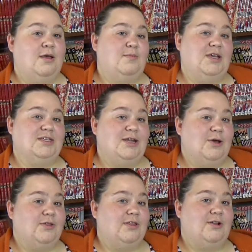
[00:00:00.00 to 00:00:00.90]
because I
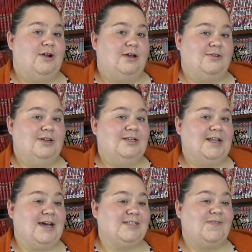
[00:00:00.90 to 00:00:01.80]
know that they're not going to
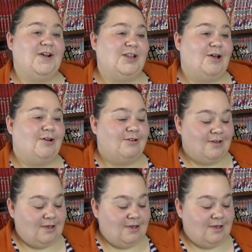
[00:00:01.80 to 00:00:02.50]
last very long